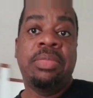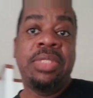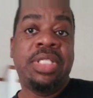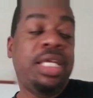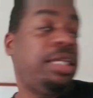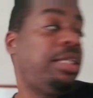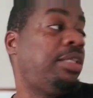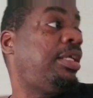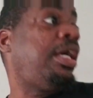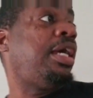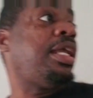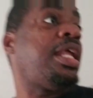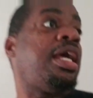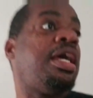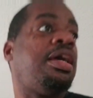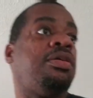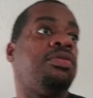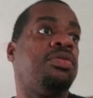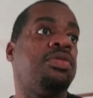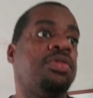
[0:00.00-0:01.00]
Take that
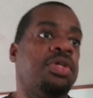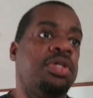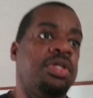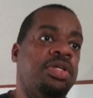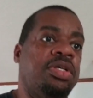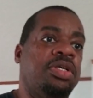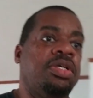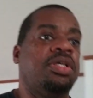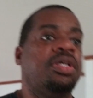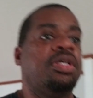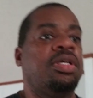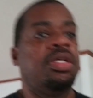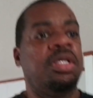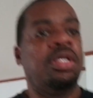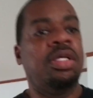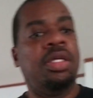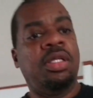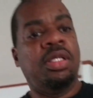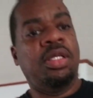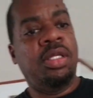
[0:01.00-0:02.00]
out. I'm
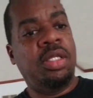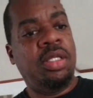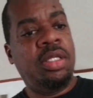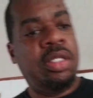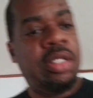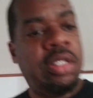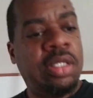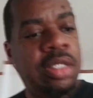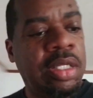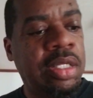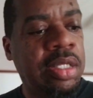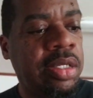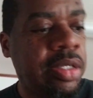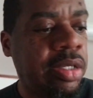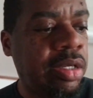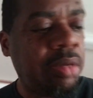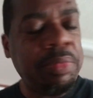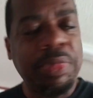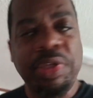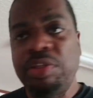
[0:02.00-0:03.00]

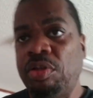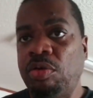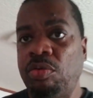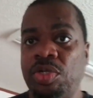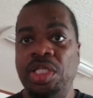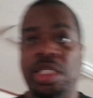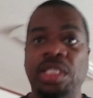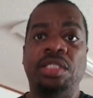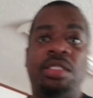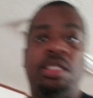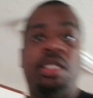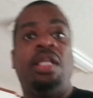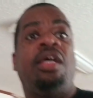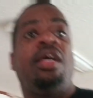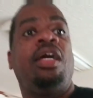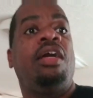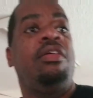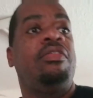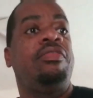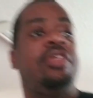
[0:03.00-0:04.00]
gonna throw these in the
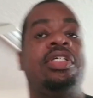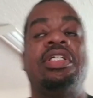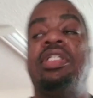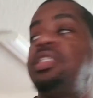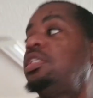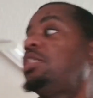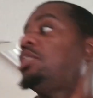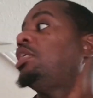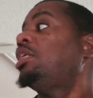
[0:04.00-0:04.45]
oven.